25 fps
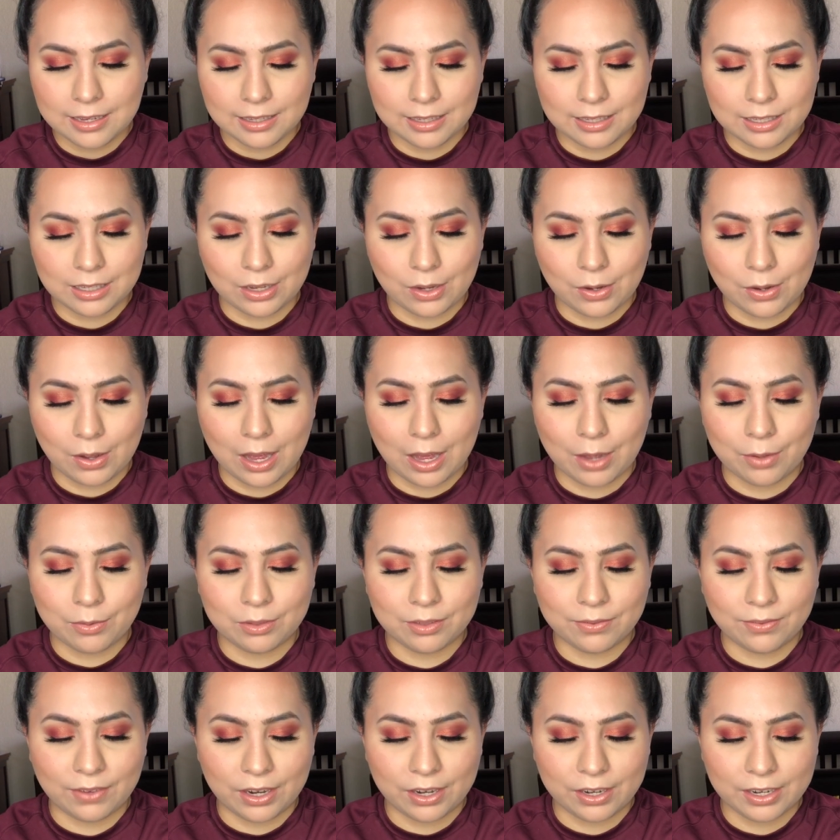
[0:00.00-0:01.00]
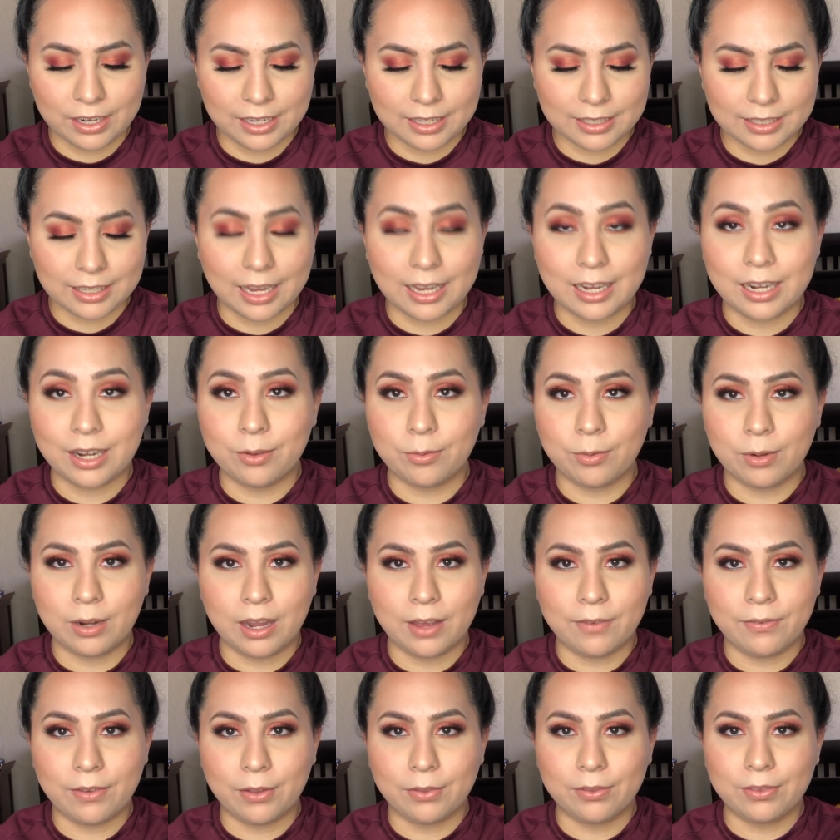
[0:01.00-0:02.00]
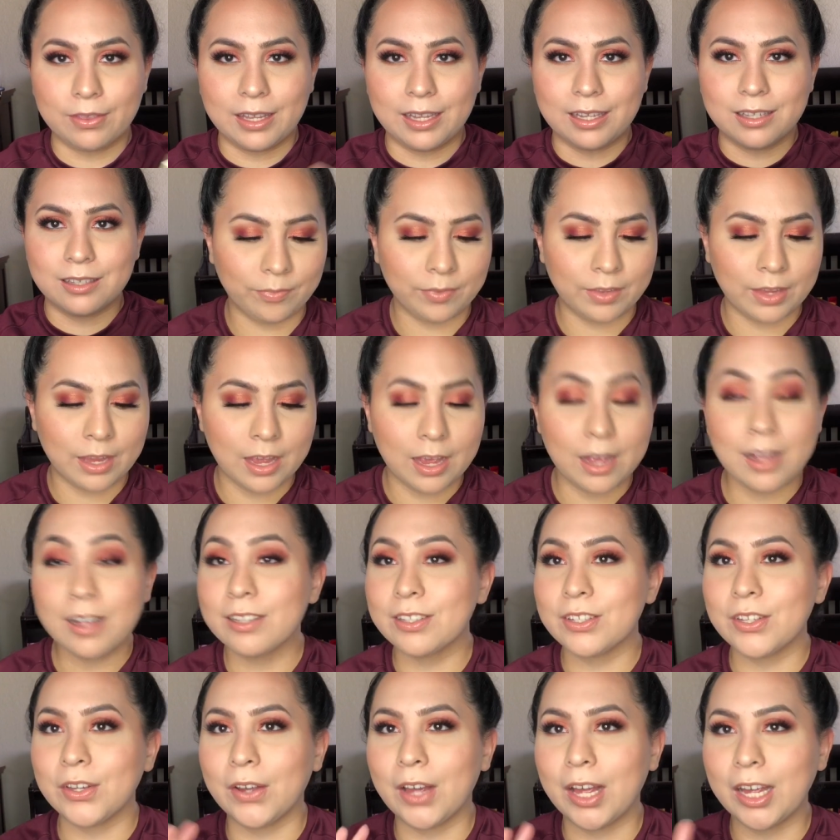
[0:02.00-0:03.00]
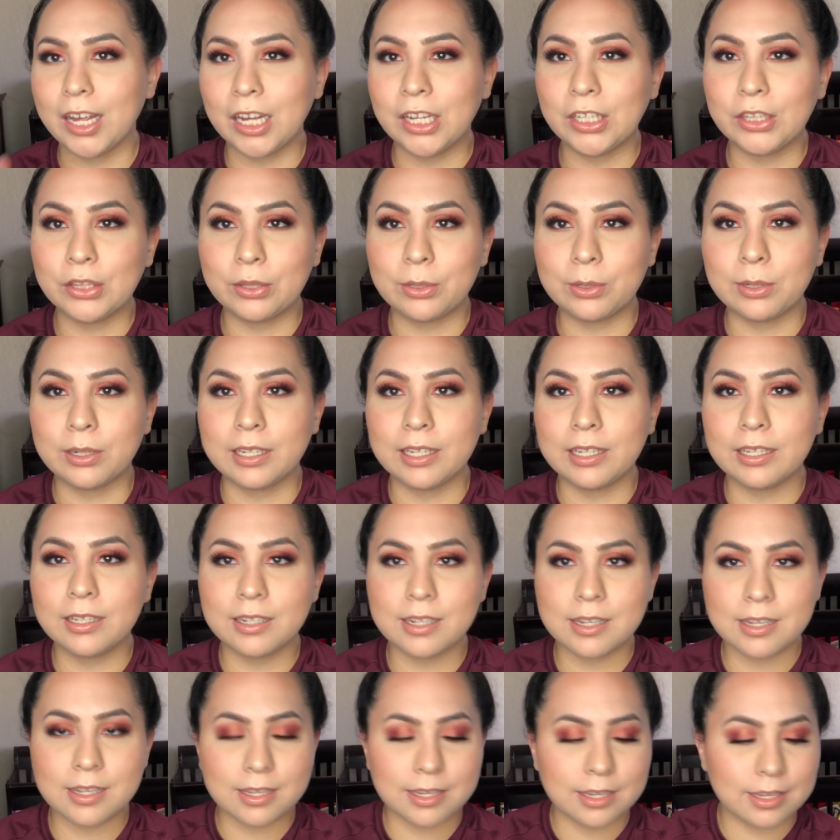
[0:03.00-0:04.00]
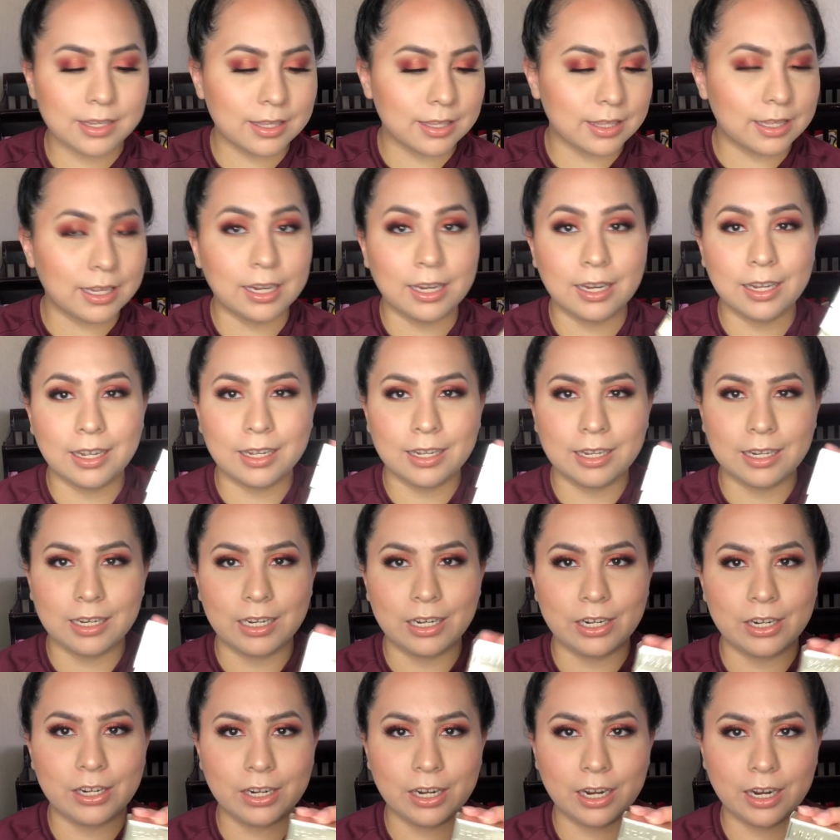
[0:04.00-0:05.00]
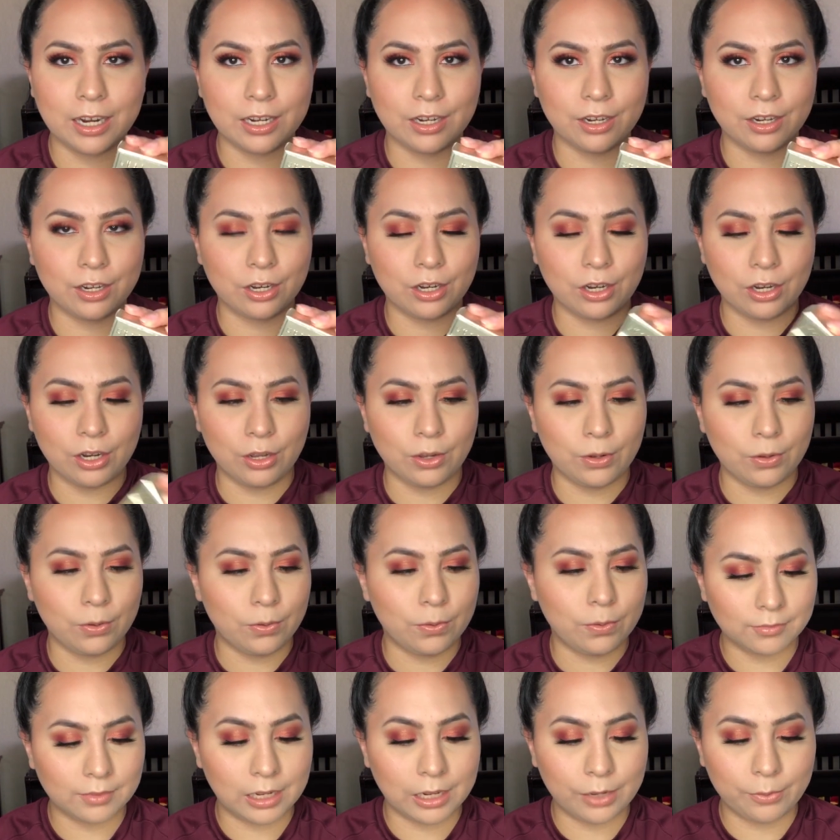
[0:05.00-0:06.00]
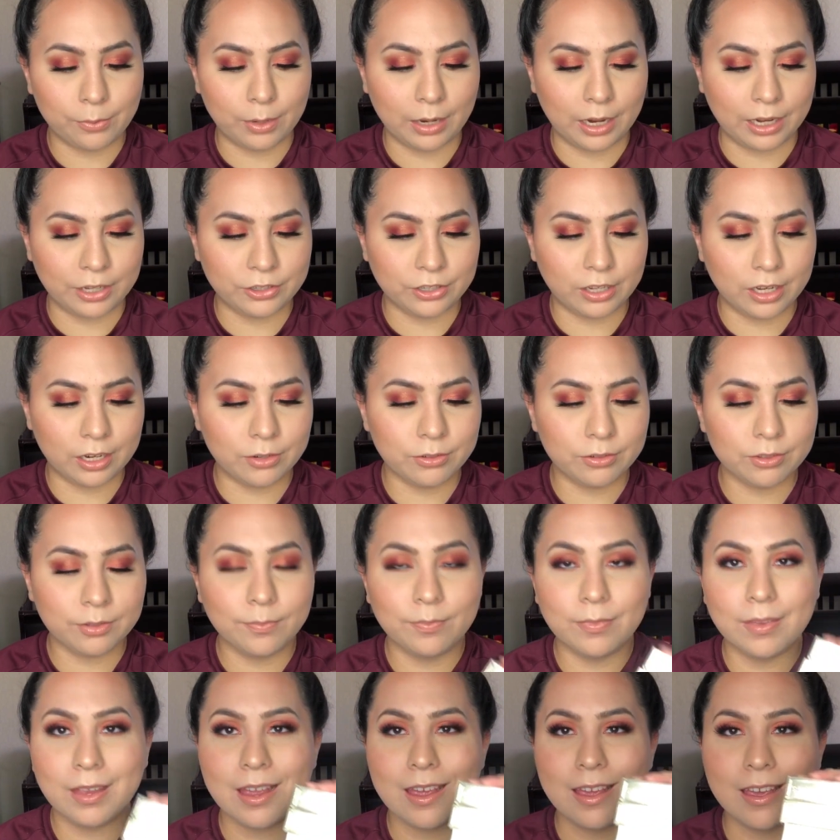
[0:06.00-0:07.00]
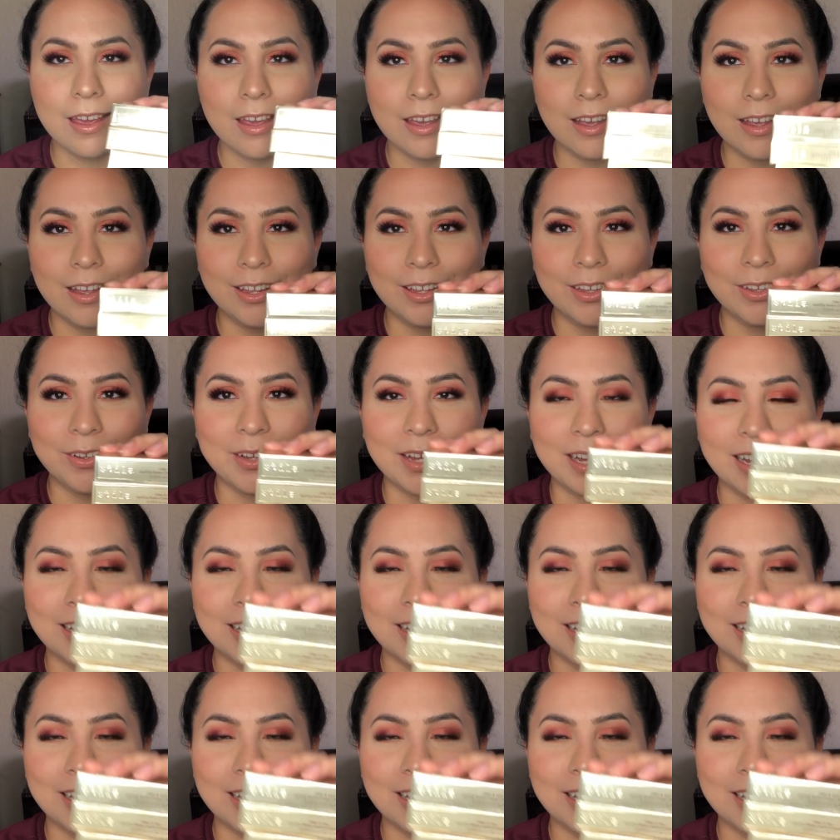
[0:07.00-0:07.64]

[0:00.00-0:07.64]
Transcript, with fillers: So I was very excited when I found these. So I got 3 Stila Glitter and Glow liquid eyeshadows. You